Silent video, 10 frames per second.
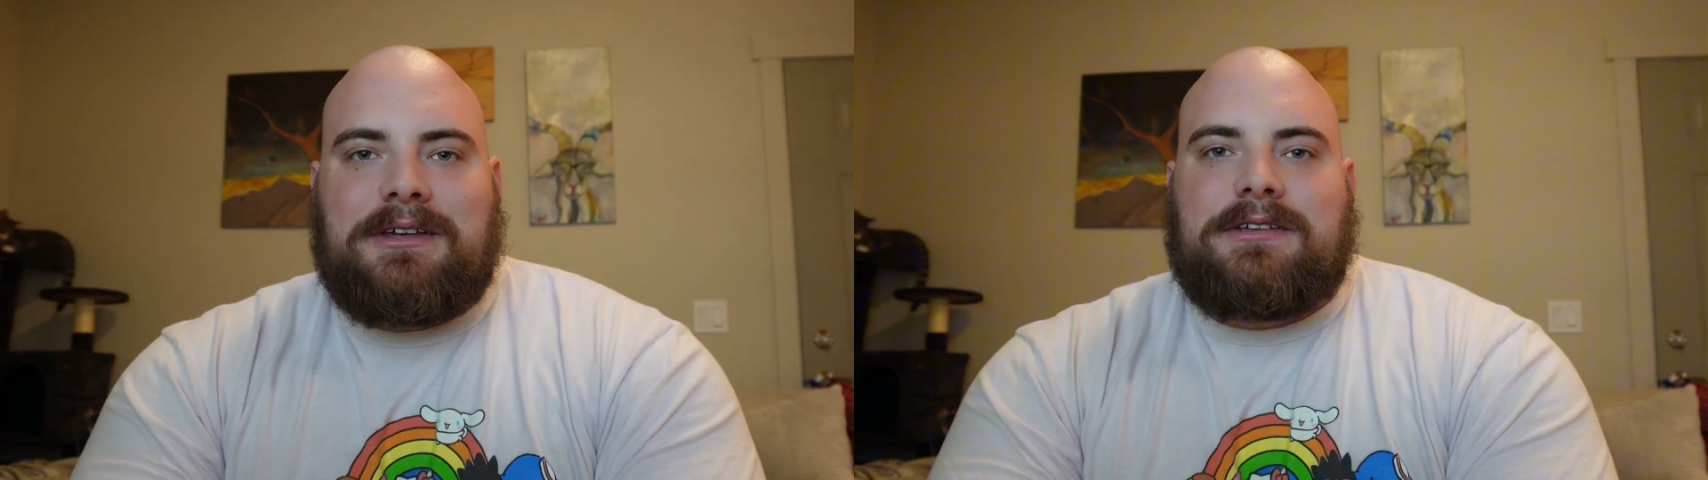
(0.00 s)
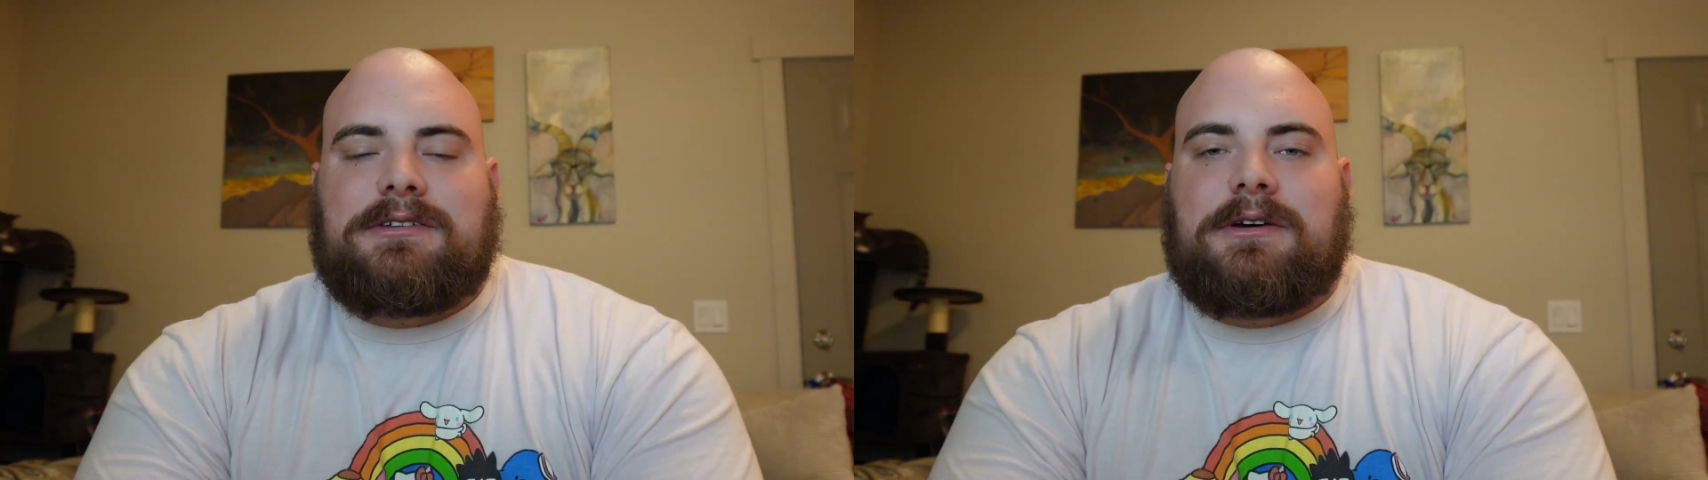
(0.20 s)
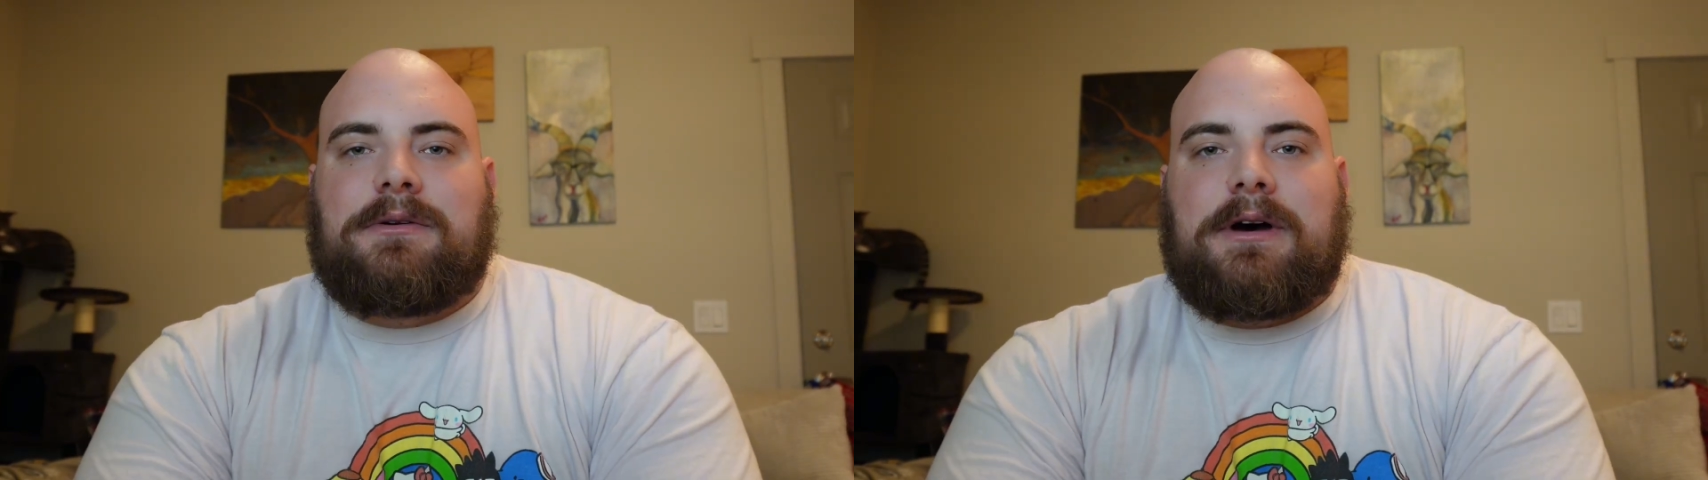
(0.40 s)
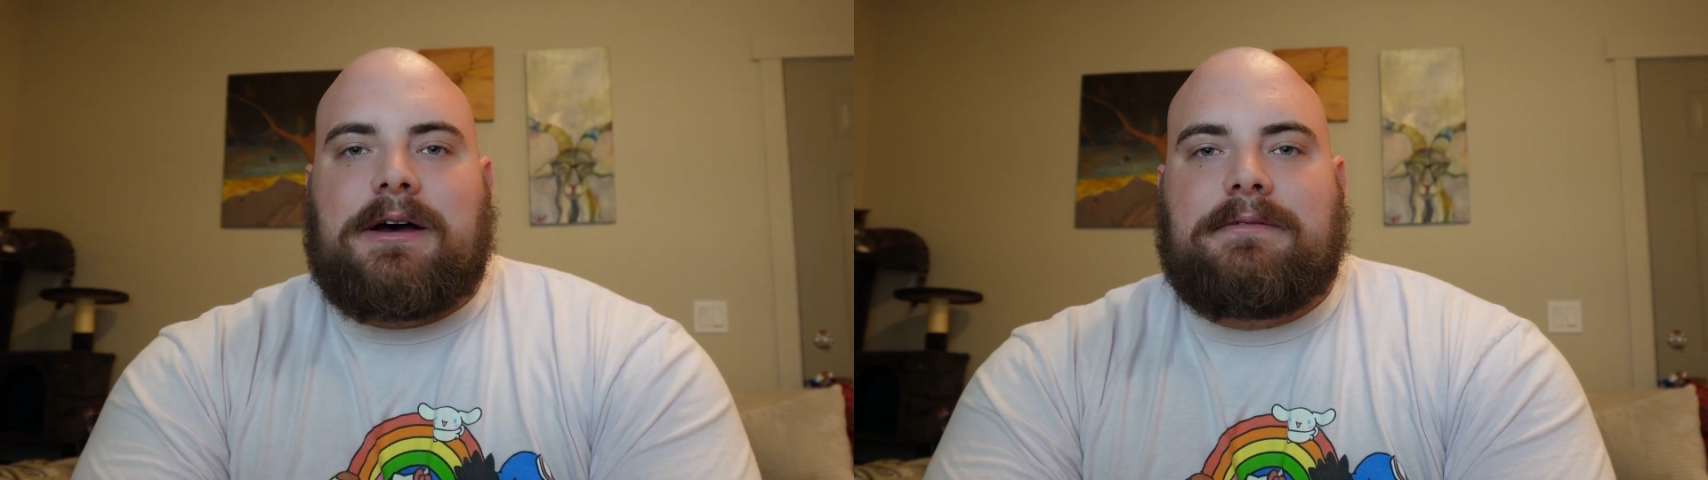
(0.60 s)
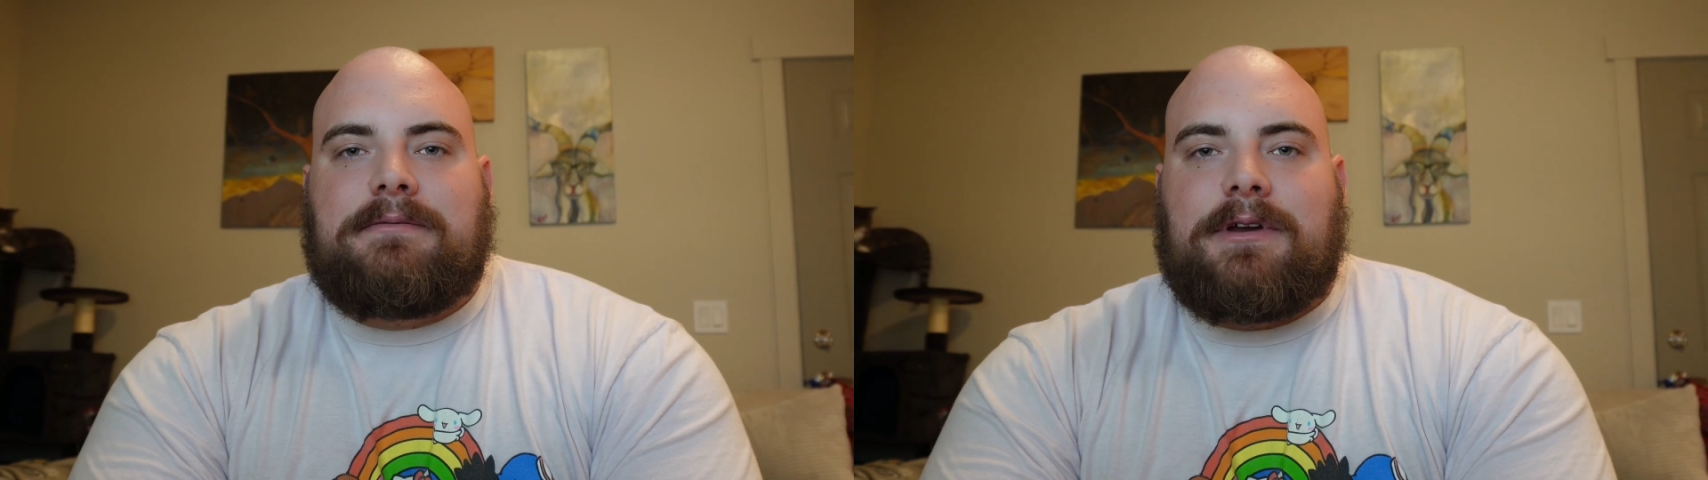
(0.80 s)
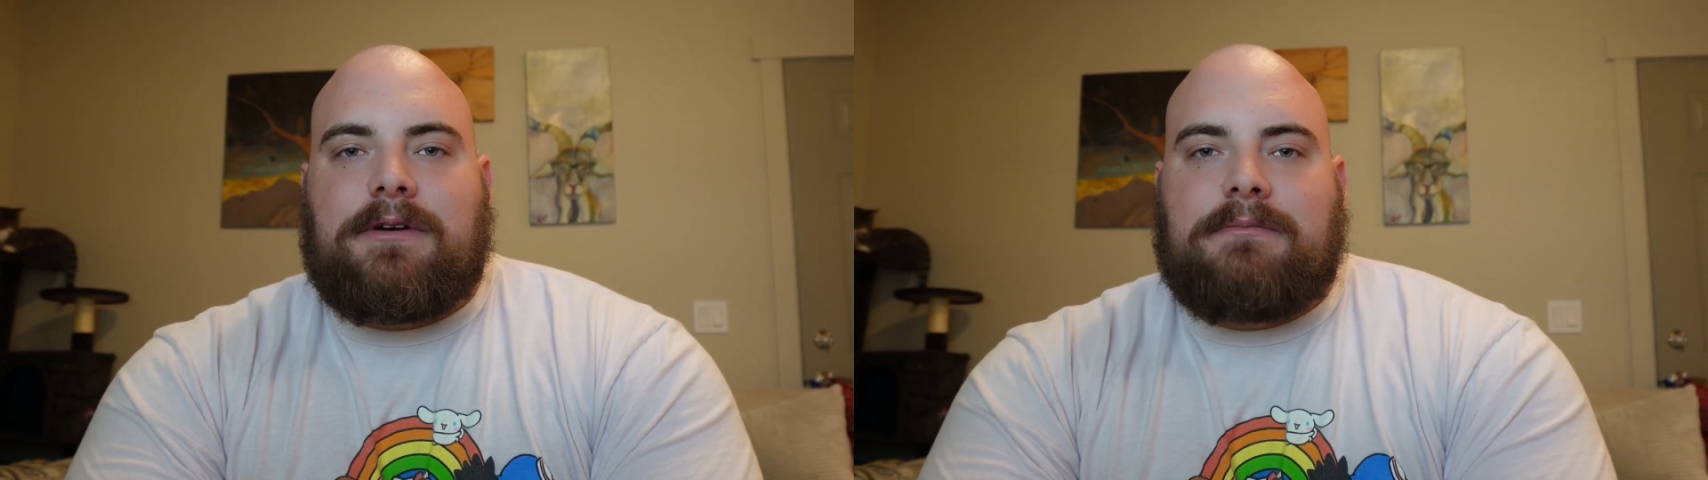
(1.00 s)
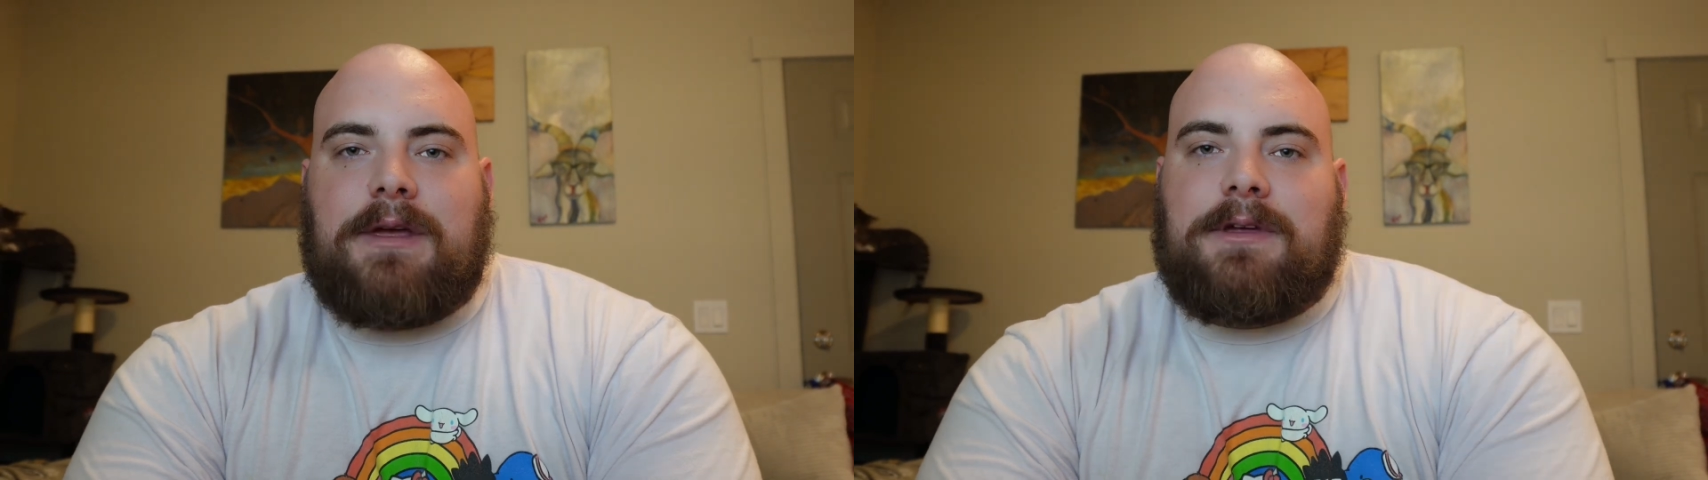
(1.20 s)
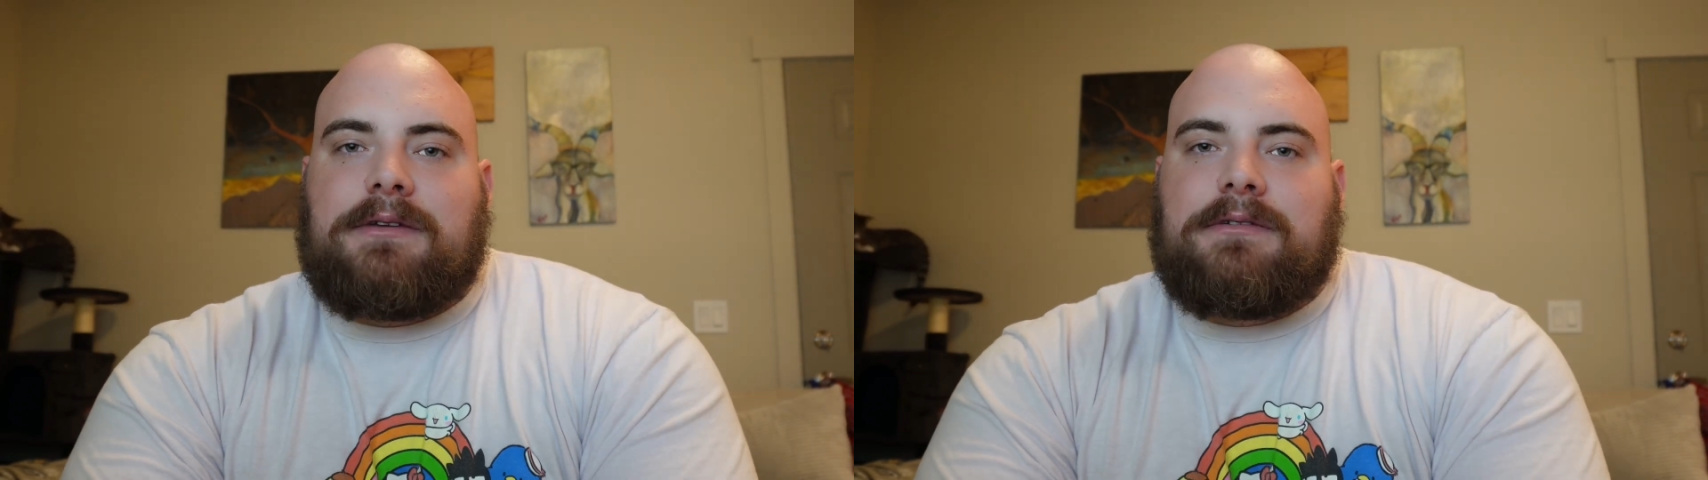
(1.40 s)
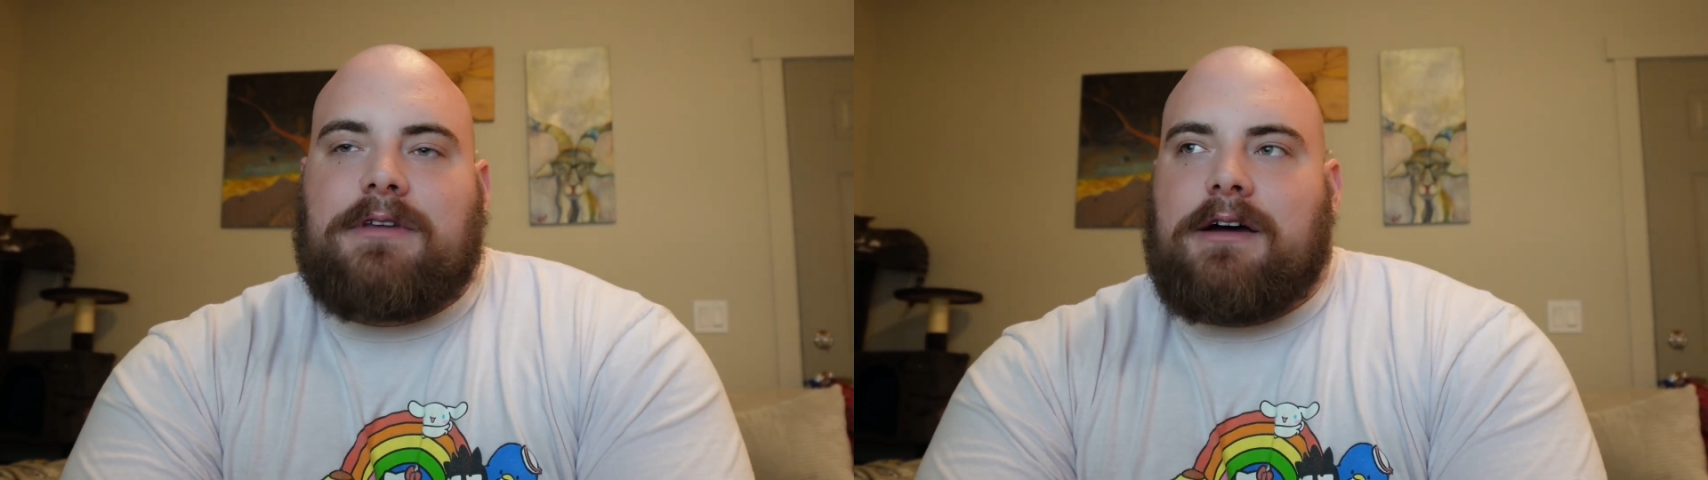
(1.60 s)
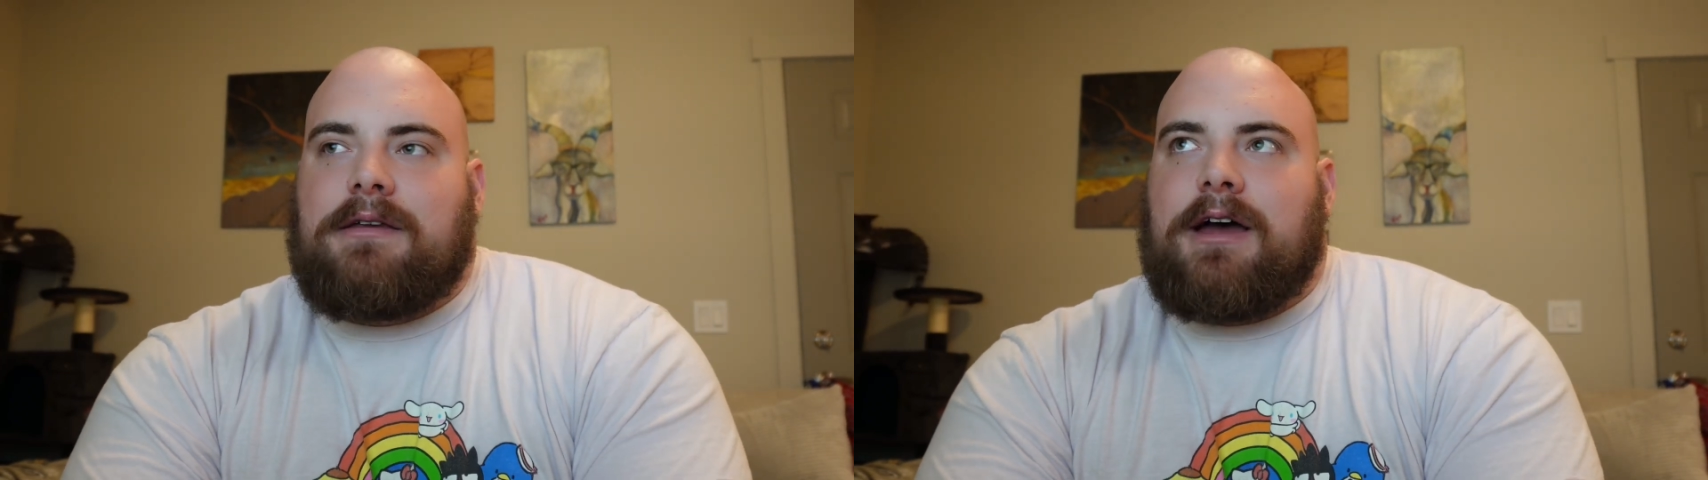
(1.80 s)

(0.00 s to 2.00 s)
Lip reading: So, maybe not,